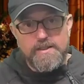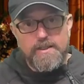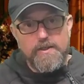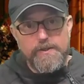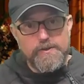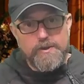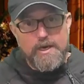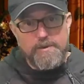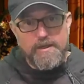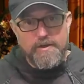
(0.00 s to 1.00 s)
in here and your
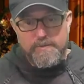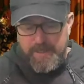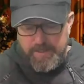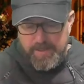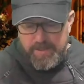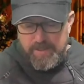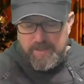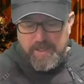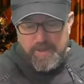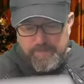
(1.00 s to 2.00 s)
strap in another bag.
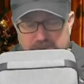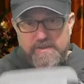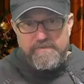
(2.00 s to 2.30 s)
It's a